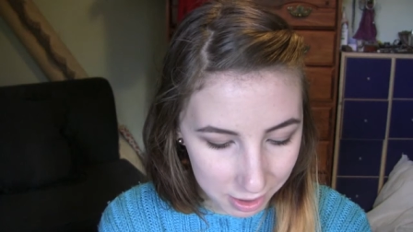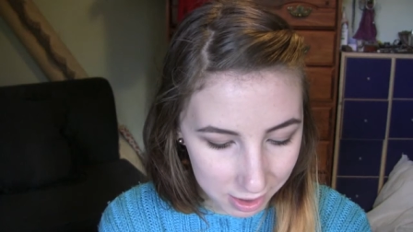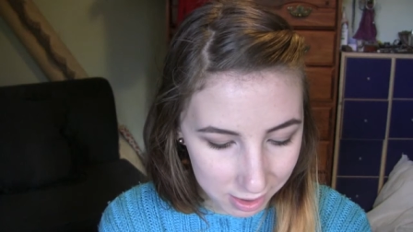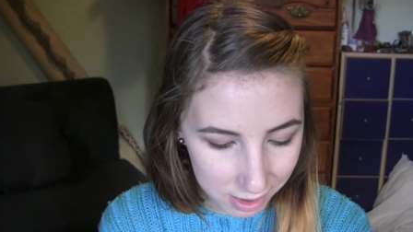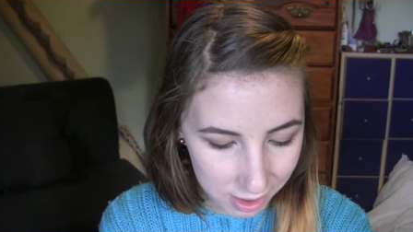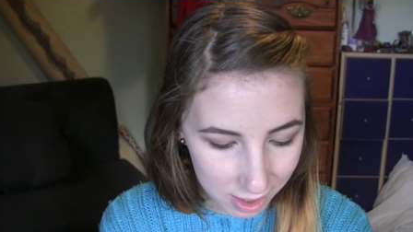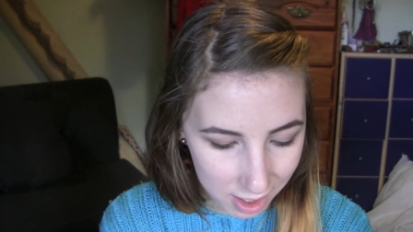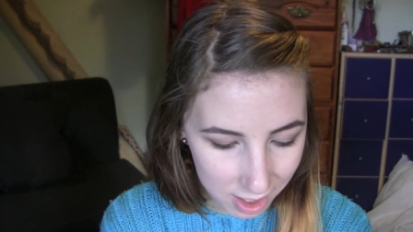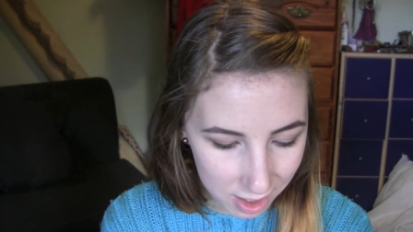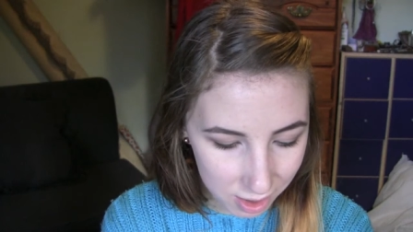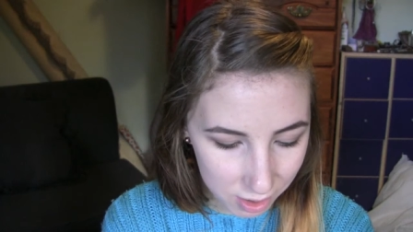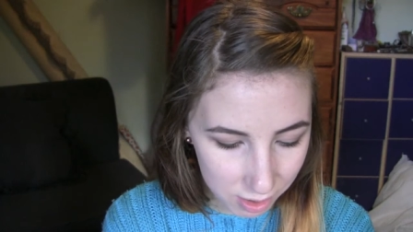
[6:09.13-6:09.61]
so
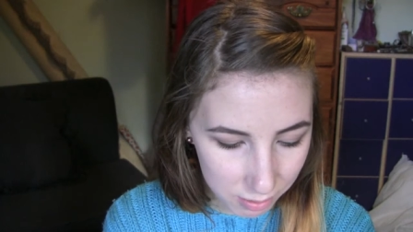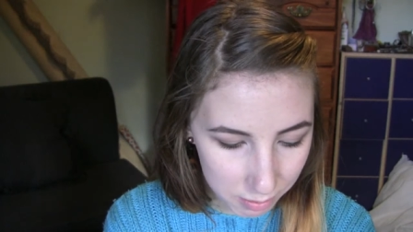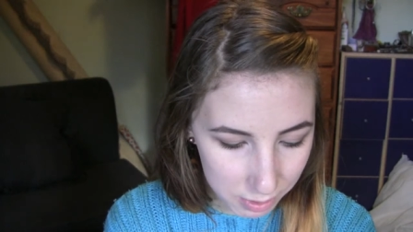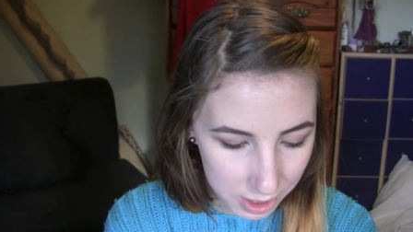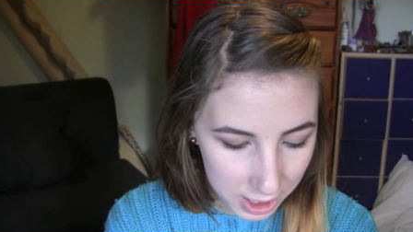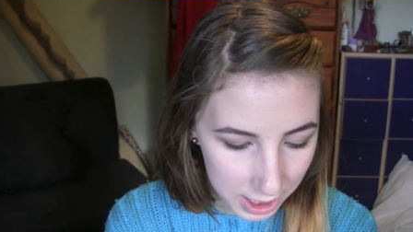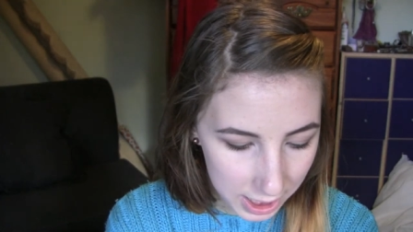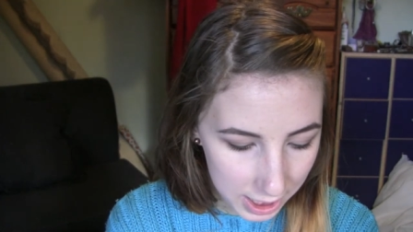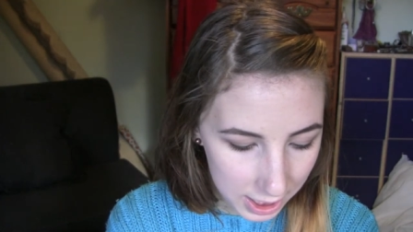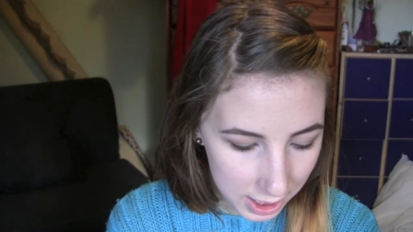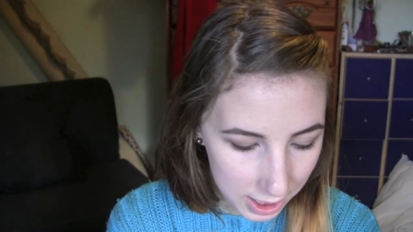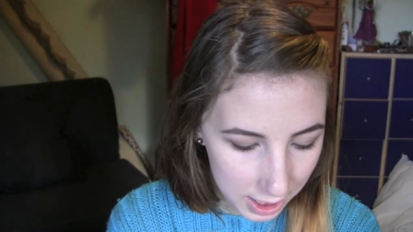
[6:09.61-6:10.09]
they're not
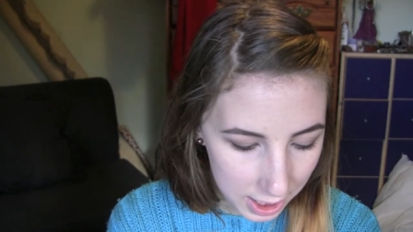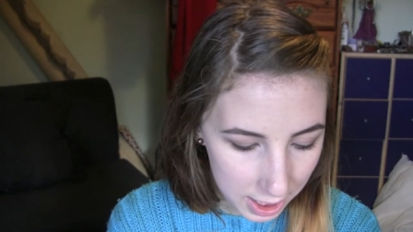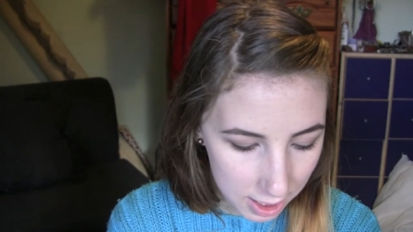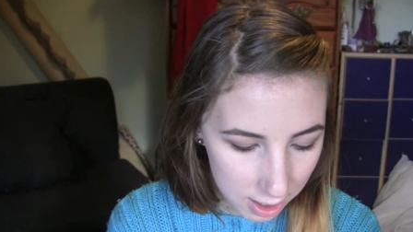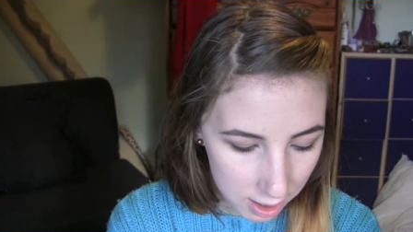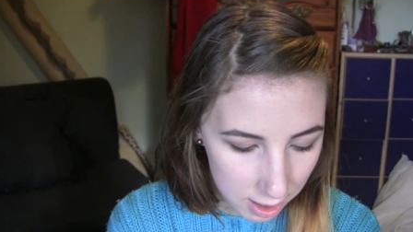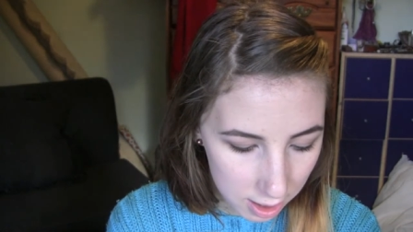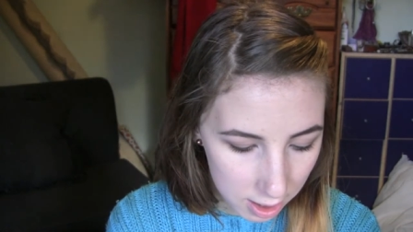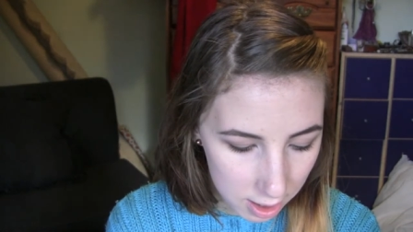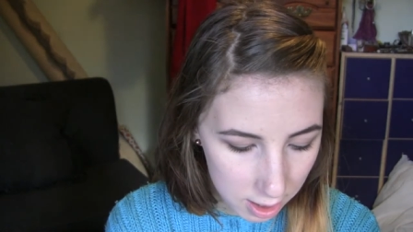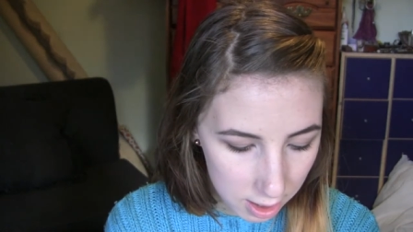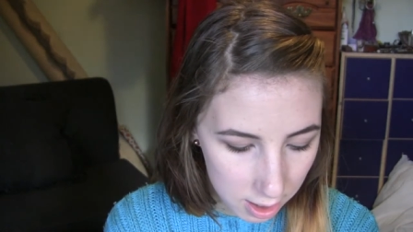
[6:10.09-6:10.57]
particularly
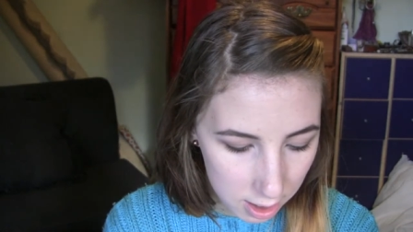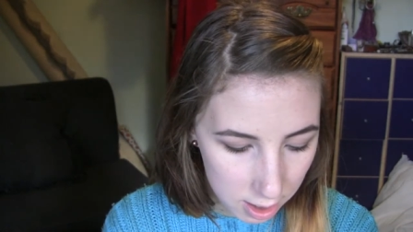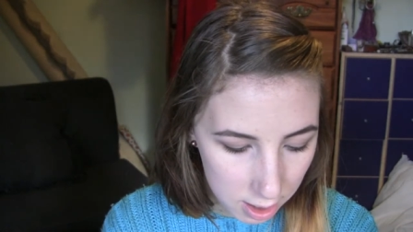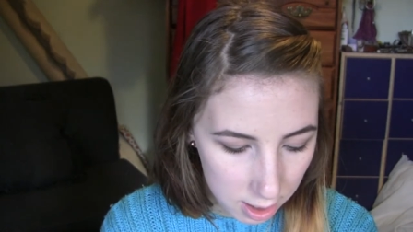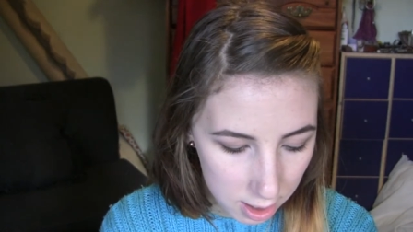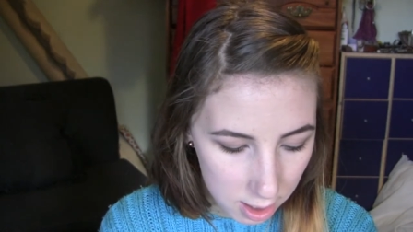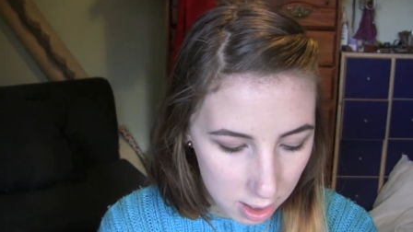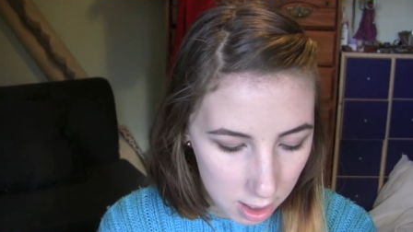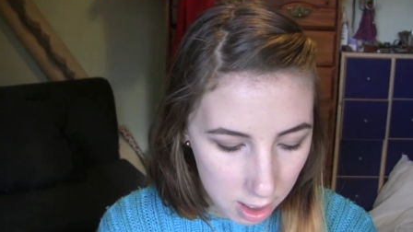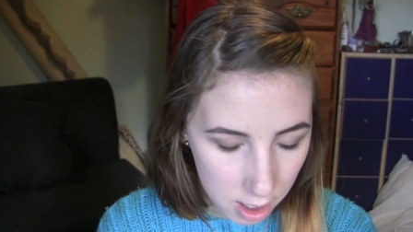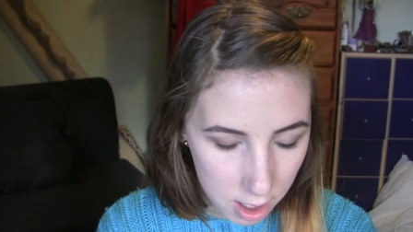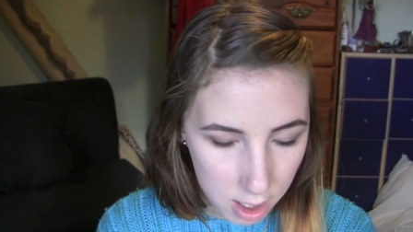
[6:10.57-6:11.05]

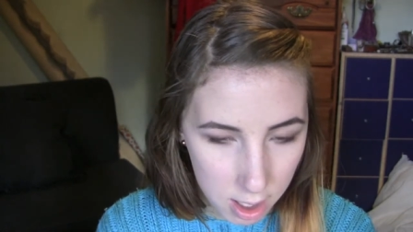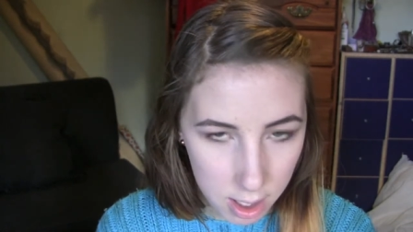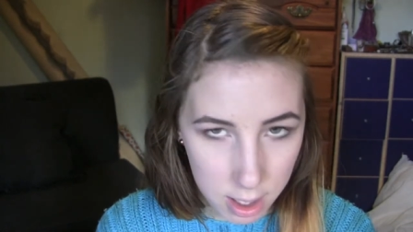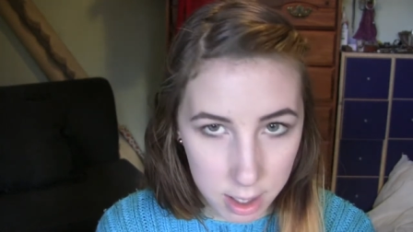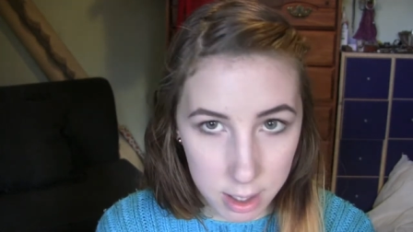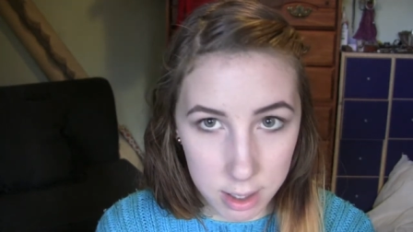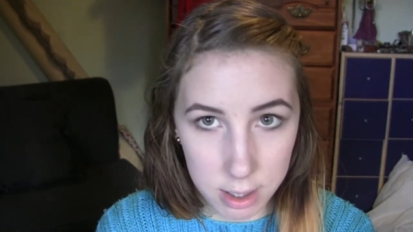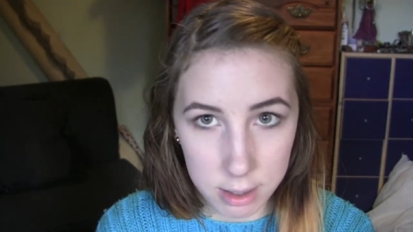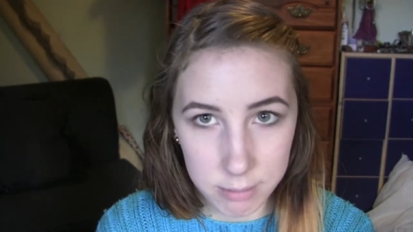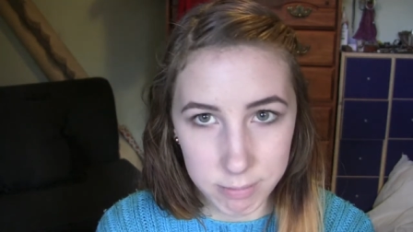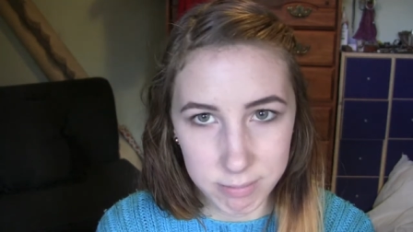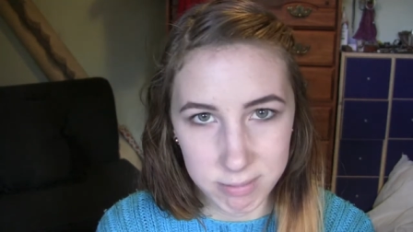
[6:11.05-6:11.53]

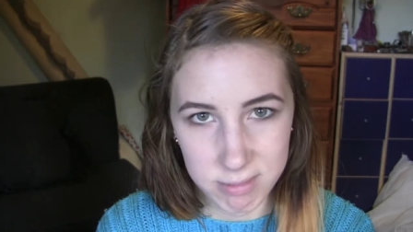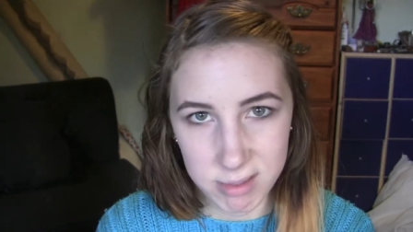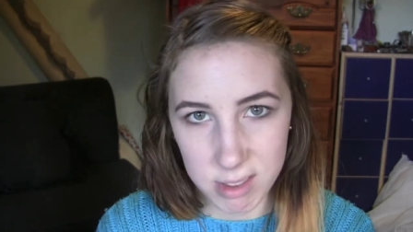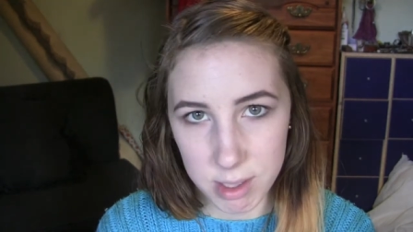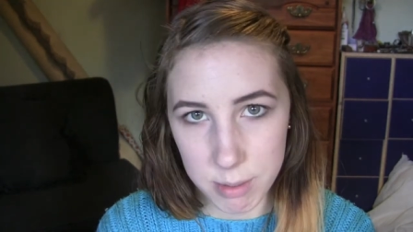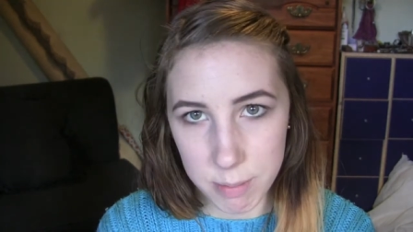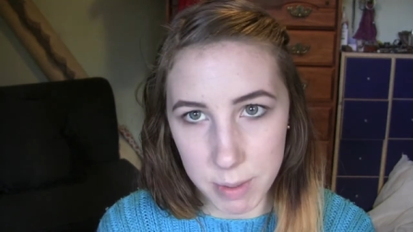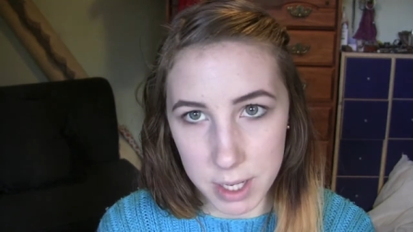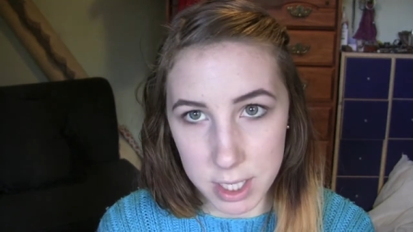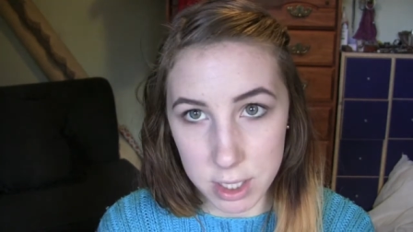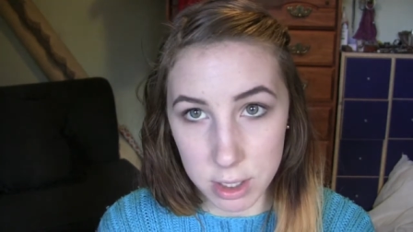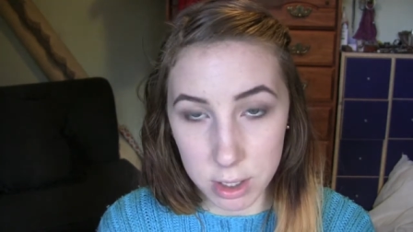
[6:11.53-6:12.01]

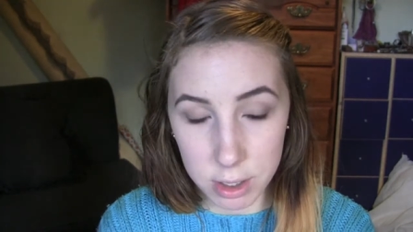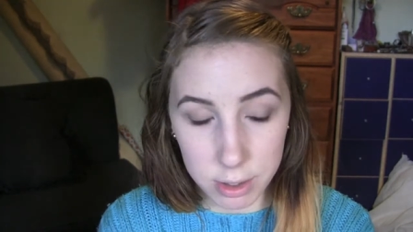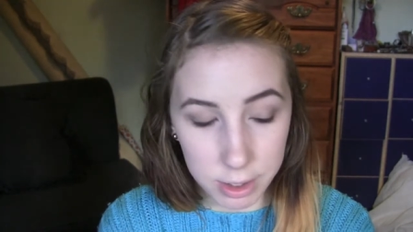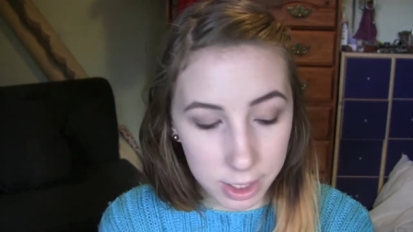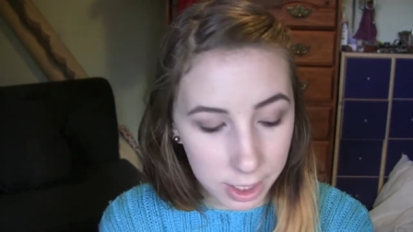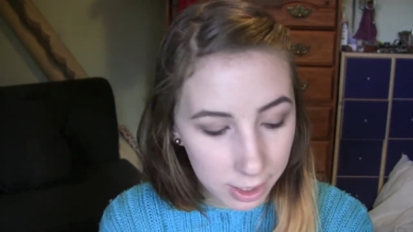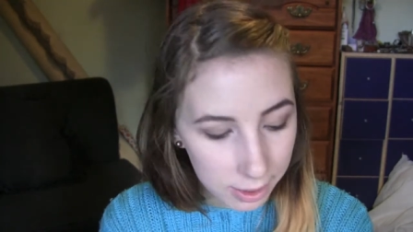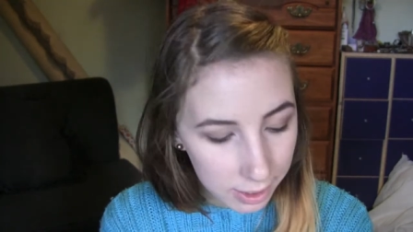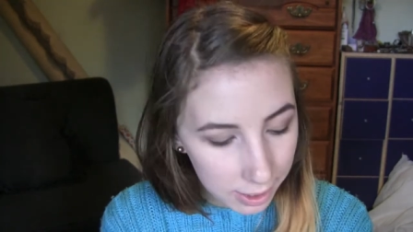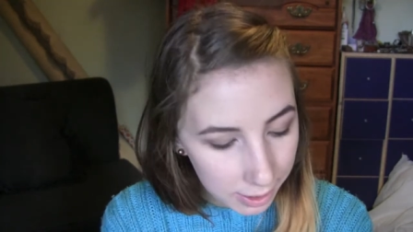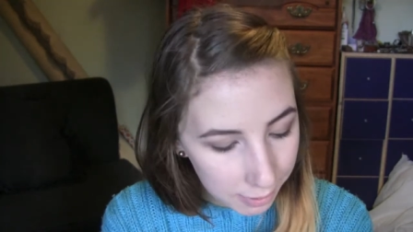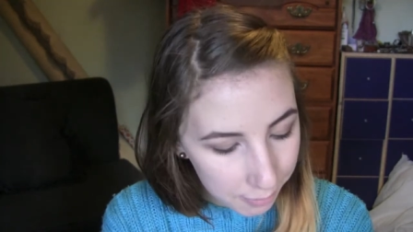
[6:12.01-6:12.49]
special or
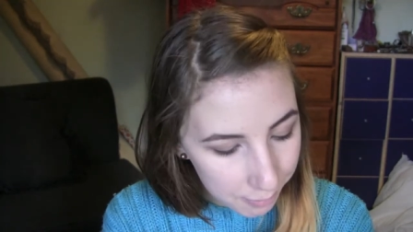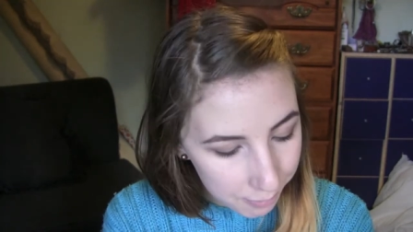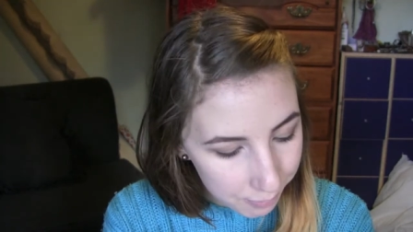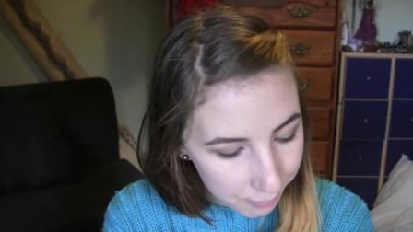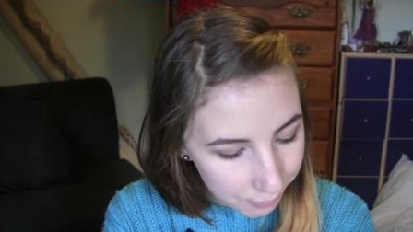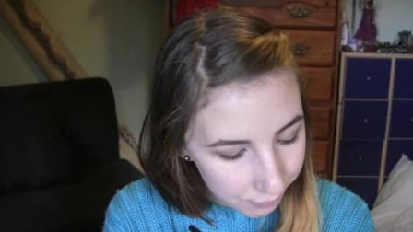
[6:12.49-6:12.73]
anything.